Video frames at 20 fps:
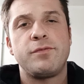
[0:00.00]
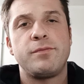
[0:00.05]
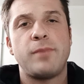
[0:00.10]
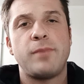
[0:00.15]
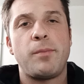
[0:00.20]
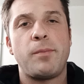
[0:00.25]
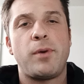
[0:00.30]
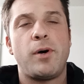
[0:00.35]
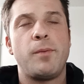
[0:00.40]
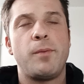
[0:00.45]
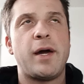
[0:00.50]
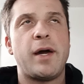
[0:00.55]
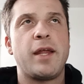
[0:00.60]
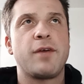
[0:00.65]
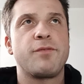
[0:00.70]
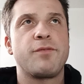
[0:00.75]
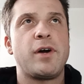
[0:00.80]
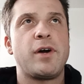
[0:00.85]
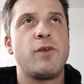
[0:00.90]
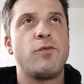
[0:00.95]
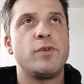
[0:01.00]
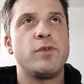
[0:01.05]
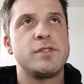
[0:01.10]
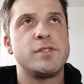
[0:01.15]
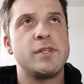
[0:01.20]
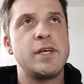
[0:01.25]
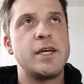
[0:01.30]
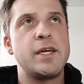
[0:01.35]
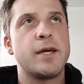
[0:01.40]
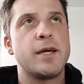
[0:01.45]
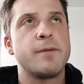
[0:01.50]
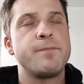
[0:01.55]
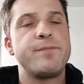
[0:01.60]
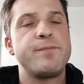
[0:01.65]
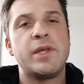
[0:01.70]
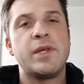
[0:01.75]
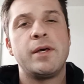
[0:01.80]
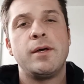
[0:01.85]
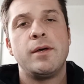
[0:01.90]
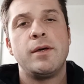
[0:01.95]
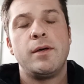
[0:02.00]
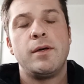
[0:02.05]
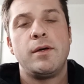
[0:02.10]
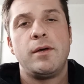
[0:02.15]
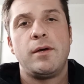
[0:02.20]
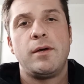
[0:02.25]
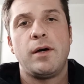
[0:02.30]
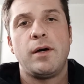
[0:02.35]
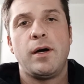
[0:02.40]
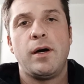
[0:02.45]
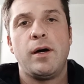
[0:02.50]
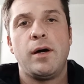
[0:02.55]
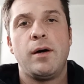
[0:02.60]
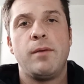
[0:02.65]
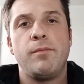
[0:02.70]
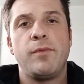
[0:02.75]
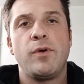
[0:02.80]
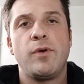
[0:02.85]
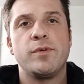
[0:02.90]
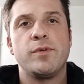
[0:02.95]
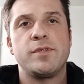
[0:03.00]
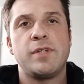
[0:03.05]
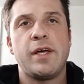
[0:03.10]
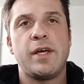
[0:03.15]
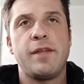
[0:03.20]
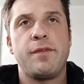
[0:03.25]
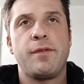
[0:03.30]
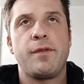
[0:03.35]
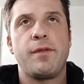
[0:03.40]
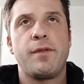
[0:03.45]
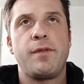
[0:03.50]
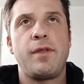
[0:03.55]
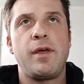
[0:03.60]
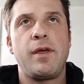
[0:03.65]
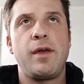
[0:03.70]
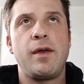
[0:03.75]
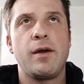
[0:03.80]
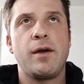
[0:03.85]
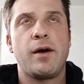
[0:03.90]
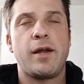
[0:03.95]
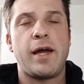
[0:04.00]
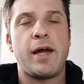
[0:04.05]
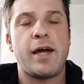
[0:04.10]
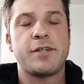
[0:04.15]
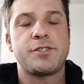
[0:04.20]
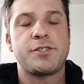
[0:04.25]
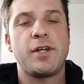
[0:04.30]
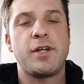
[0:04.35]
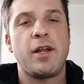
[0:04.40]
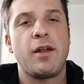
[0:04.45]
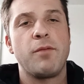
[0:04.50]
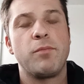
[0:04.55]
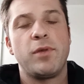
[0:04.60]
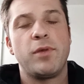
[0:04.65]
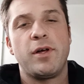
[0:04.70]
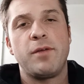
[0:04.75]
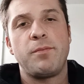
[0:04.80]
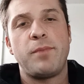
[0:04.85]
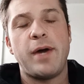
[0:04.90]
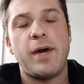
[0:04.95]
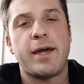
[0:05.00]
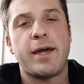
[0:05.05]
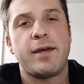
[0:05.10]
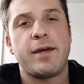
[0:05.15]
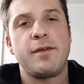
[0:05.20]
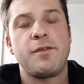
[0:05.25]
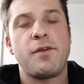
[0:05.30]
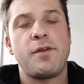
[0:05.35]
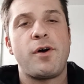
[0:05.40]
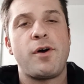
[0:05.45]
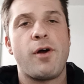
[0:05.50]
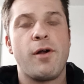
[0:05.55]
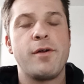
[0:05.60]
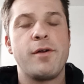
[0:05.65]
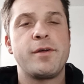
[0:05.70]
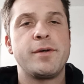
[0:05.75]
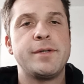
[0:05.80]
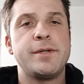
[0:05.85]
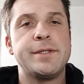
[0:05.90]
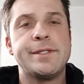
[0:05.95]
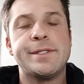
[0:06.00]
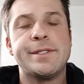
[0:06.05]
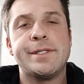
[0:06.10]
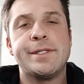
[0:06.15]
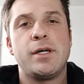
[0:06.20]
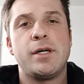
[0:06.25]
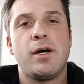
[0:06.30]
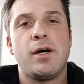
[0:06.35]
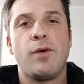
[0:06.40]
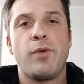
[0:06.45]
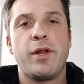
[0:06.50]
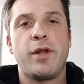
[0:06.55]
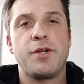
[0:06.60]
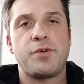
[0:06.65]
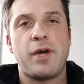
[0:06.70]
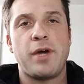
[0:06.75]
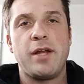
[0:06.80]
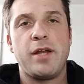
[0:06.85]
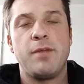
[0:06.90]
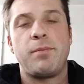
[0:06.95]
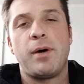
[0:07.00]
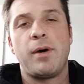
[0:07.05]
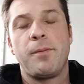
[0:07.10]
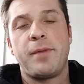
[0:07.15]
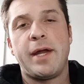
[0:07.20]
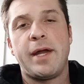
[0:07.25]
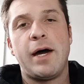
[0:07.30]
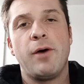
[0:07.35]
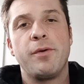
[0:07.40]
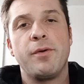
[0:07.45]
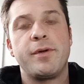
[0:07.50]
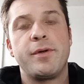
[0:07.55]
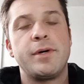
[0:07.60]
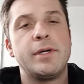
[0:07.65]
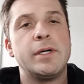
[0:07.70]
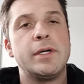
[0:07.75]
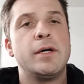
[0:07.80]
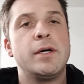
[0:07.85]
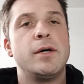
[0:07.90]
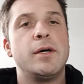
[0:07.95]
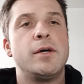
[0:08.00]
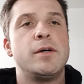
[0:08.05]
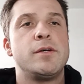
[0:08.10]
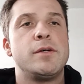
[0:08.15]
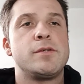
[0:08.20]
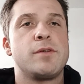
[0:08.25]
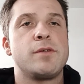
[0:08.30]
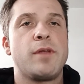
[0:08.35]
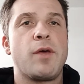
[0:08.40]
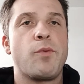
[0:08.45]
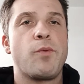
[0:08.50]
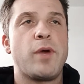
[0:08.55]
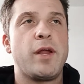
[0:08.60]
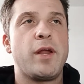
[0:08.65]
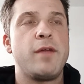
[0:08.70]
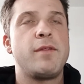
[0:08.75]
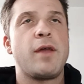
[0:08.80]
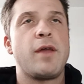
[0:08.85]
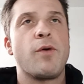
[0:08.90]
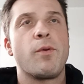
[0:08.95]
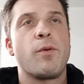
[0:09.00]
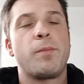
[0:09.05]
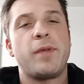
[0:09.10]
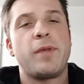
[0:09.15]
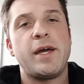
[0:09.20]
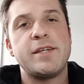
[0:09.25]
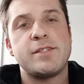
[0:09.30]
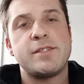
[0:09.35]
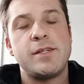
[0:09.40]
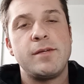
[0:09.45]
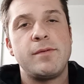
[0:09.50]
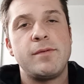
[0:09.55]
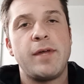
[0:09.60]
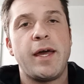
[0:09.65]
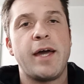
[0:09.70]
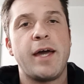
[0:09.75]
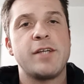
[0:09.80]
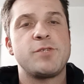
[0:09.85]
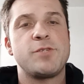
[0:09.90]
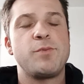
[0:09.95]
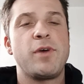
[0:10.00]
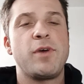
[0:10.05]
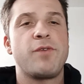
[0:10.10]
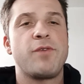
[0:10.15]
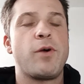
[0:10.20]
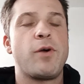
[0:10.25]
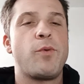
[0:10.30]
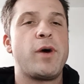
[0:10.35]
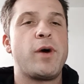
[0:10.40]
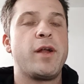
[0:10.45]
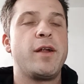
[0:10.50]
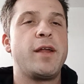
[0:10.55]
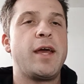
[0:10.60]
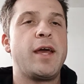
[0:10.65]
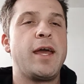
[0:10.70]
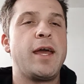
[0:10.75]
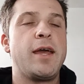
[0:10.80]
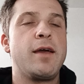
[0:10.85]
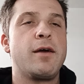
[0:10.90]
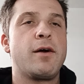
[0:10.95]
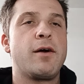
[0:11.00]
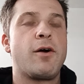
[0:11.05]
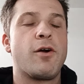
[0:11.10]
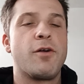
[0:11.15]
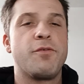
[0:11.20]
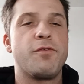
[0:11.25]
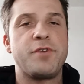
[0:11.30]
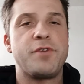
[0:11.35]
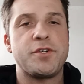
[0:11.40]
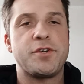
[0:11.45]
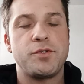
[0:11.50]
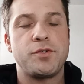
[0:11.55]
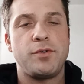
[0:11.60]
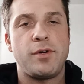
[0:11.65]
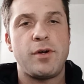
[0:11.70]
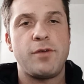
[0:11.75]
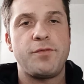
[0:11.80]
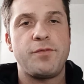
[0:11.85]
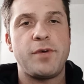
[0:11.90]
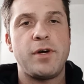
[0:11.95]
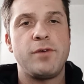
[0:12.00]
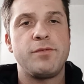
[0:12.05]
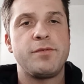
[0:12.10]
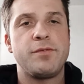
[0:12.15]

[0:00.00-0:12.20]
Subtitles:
My pulmonic valve was leaking. It was letting the unoxygenated blood back into the heart when it tried to pump it out. So they went in, they replaced it. They asked me if I wanted a artificial heart valve.